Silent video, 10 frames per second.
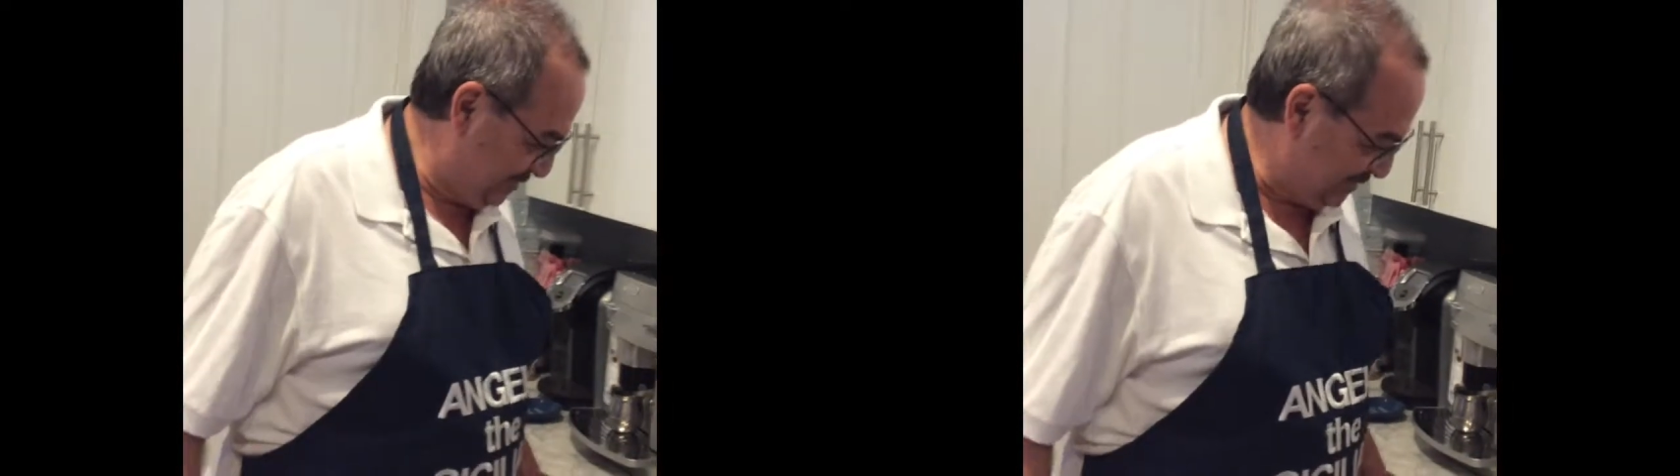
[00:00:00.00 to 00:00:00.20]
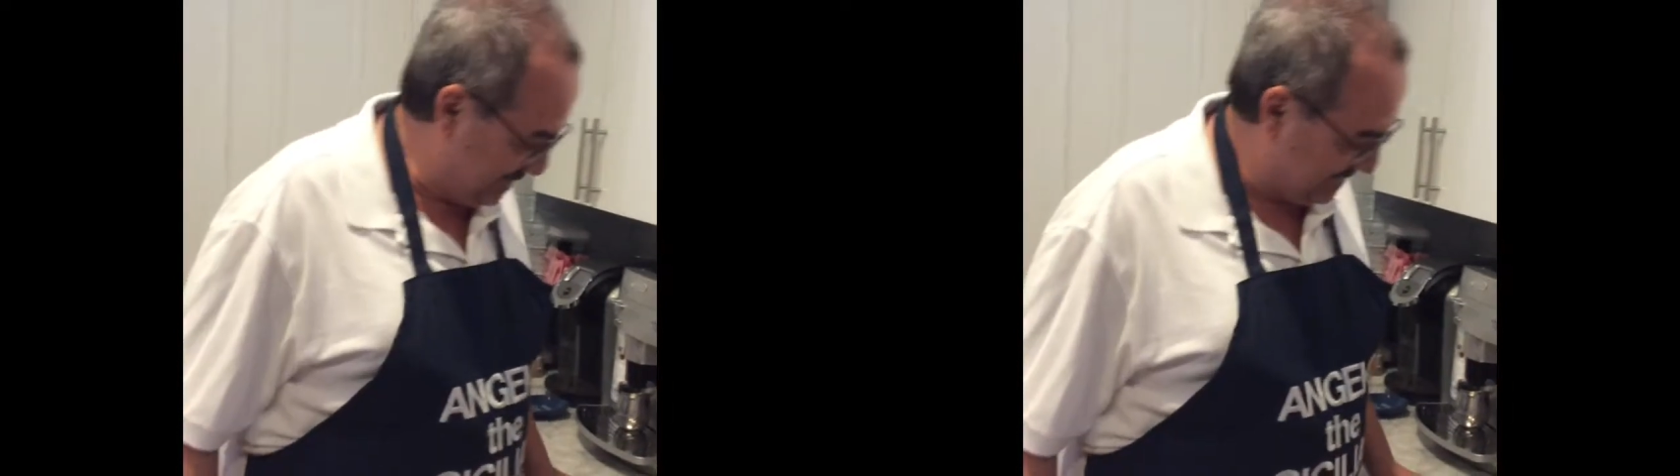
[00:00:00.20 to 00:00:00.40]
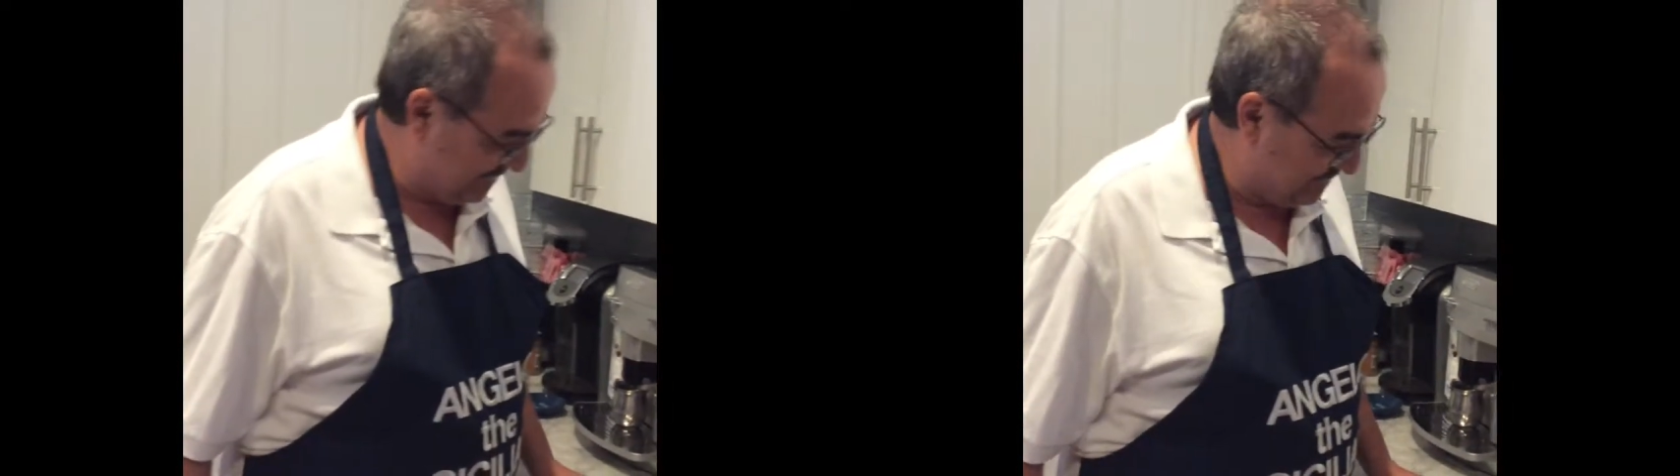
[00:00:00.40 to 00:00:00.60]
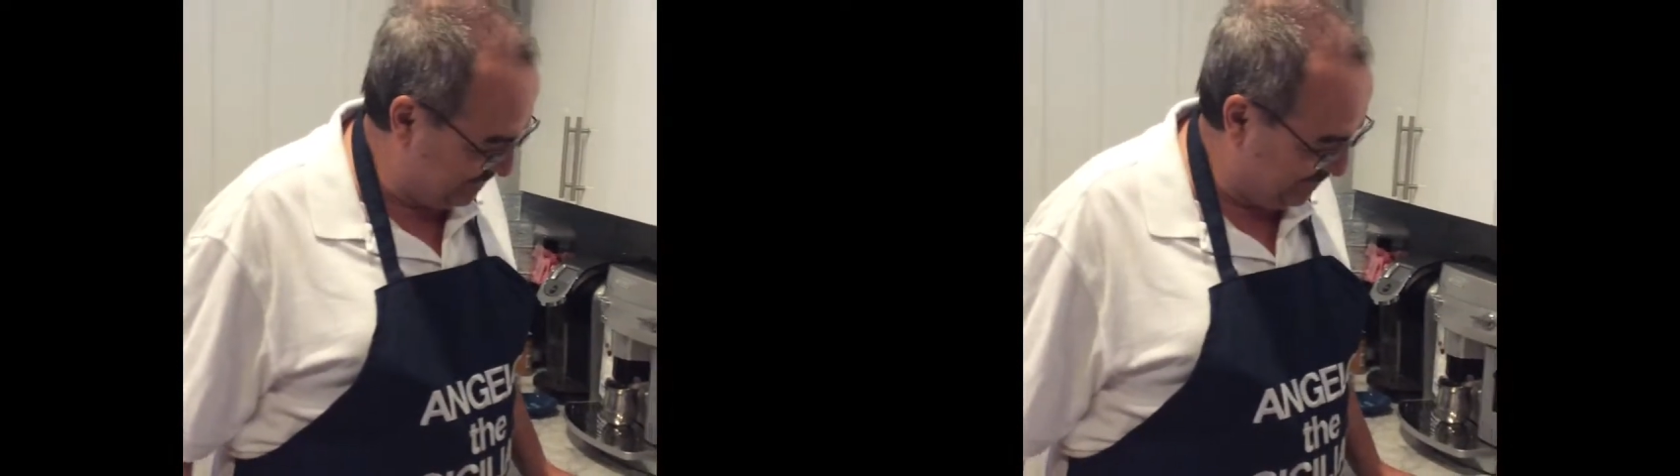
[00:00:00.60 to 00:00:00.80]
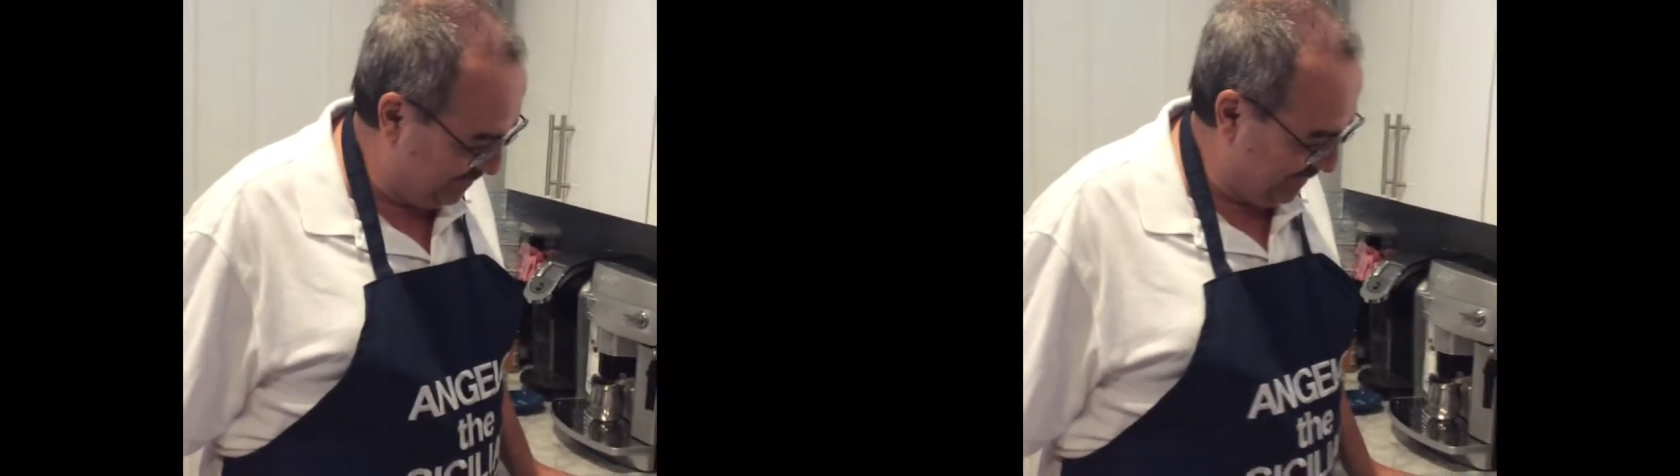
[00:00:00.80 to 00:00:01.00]
But
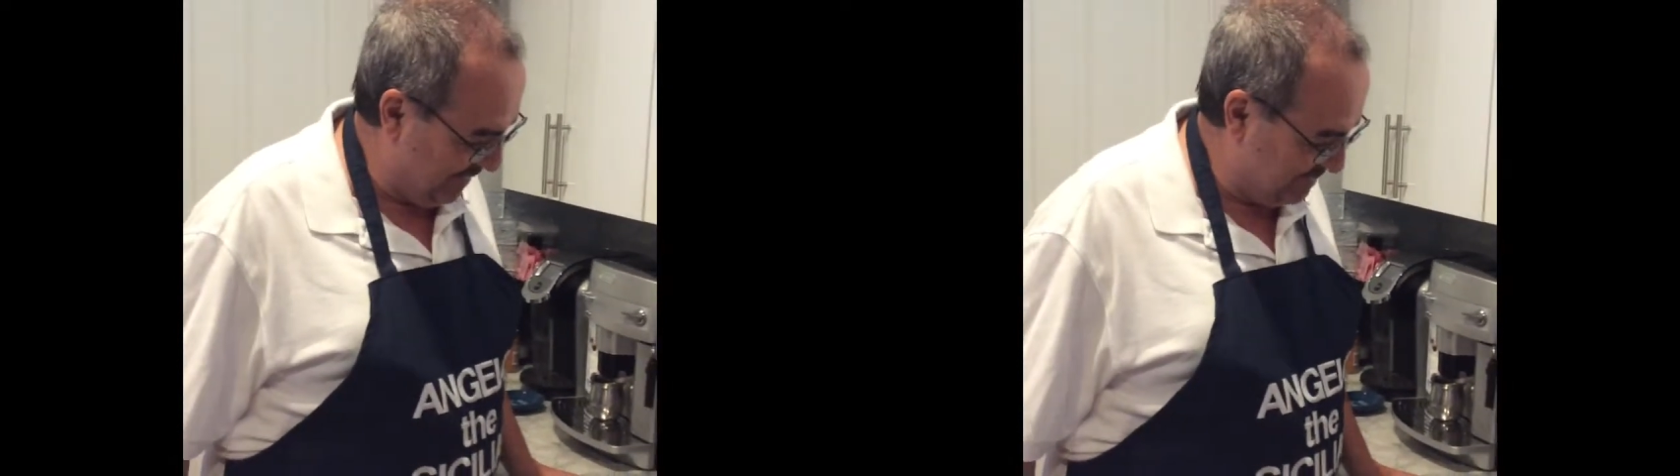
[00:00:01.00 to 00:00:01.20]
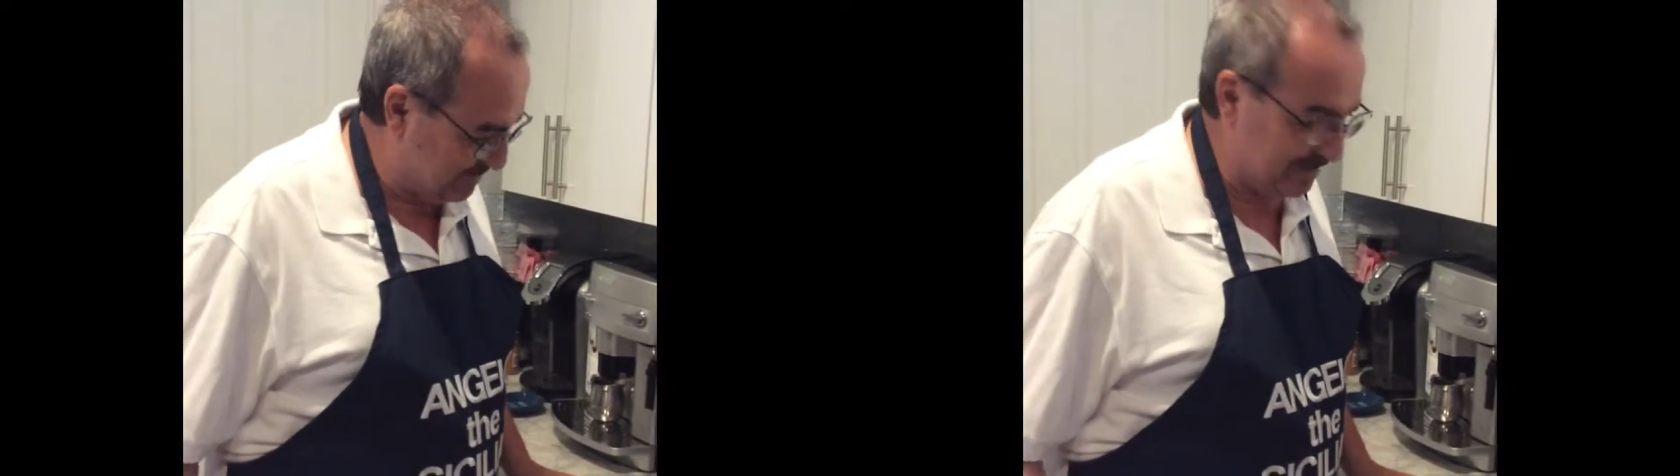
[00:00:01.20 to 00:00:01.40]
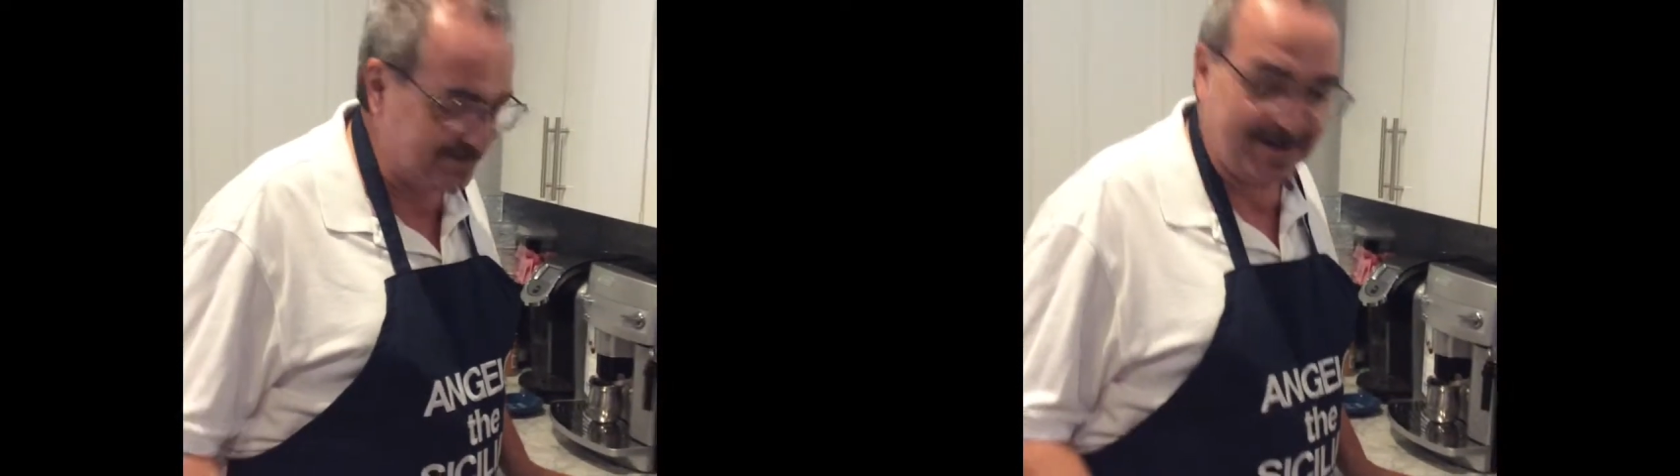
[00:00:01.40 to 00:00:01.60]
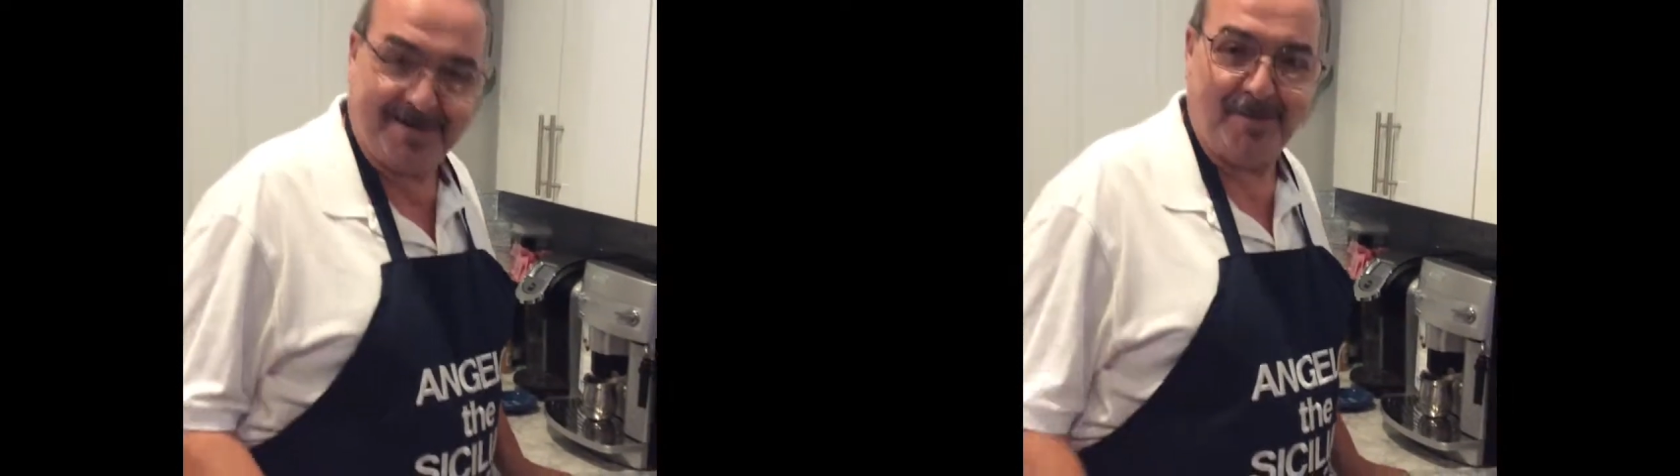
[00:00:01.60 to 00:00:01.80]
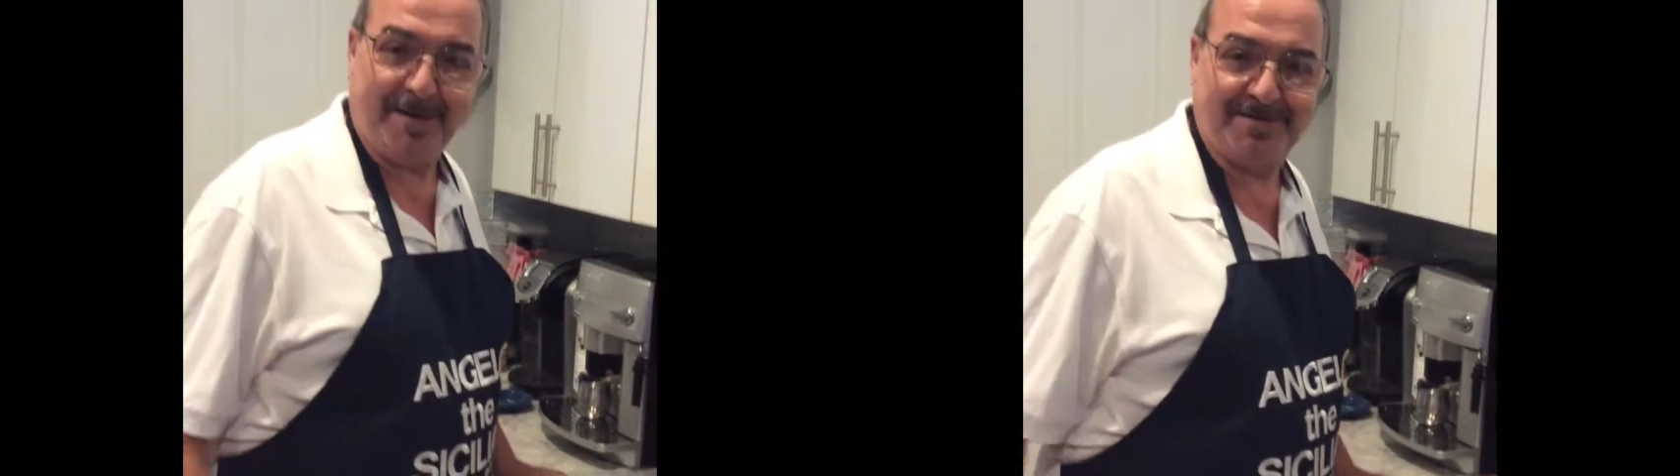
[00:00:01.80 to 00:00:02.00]
seems
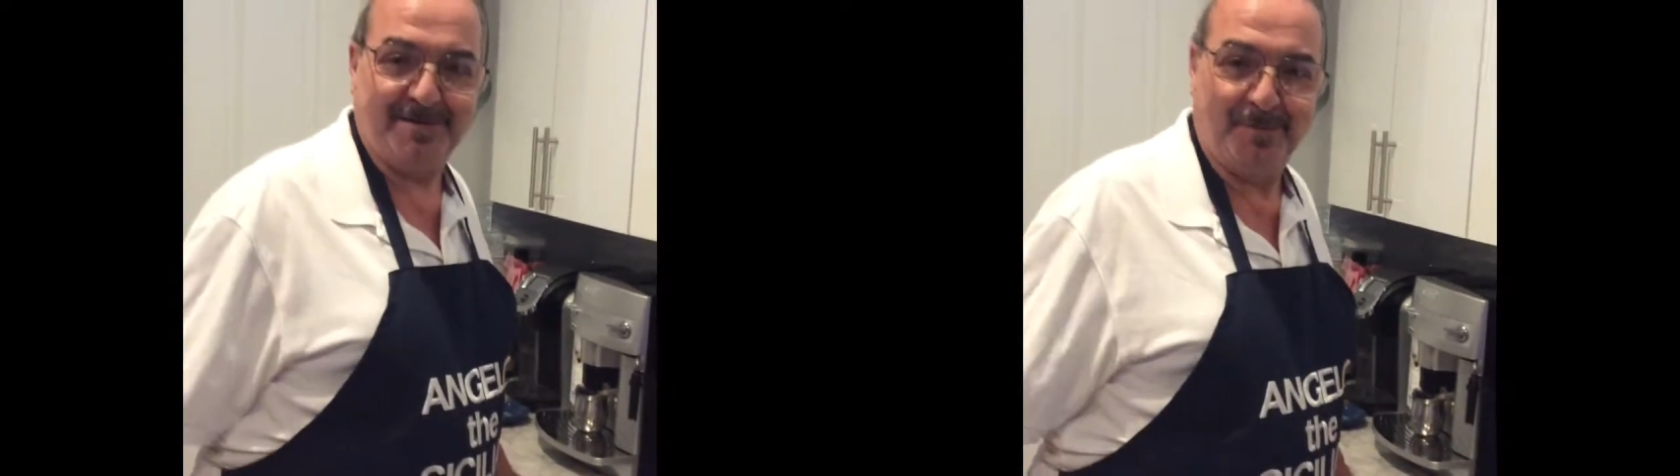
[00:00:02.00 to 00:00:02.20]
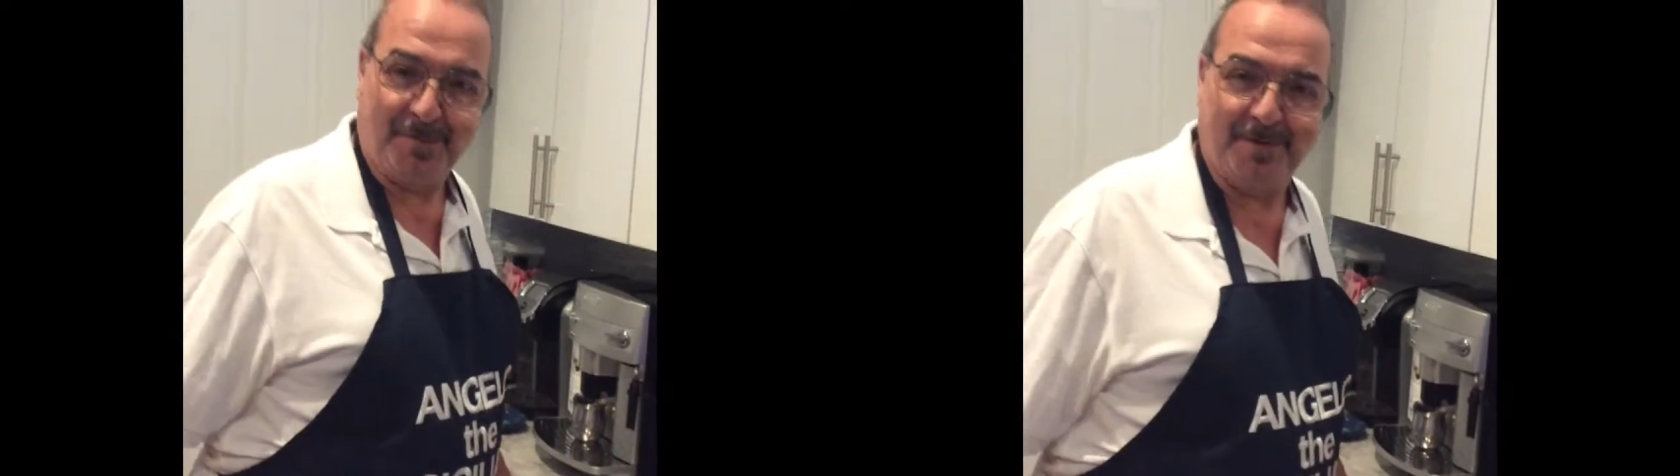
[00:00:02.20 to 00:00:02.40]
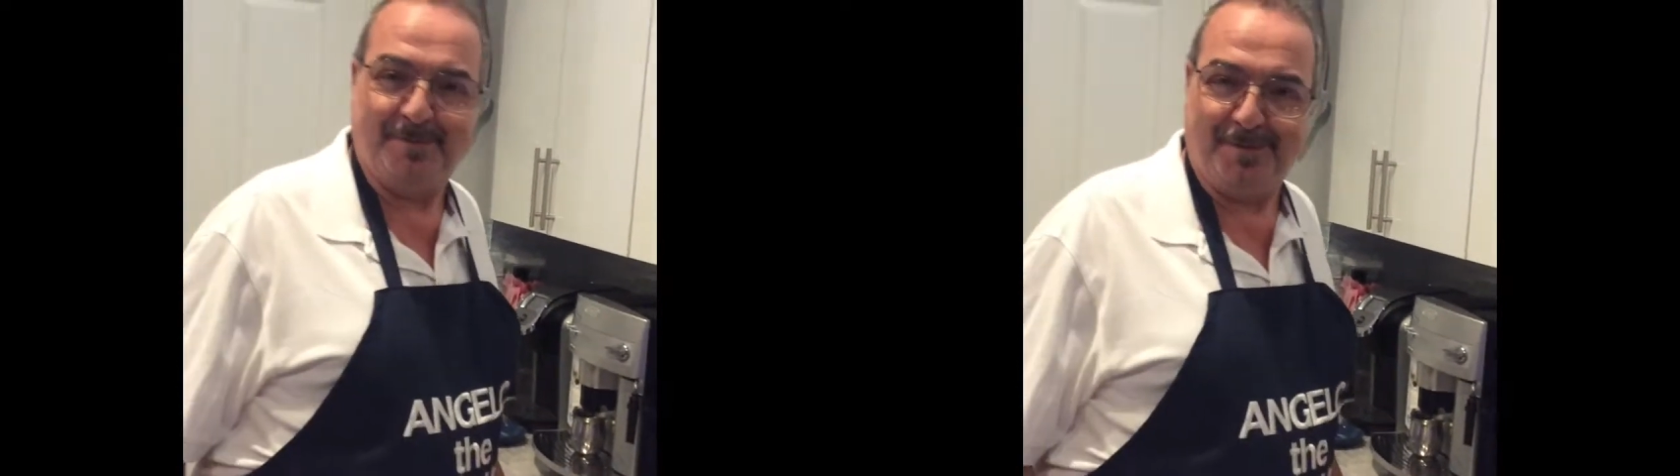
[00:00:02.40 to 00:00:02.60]
like watching water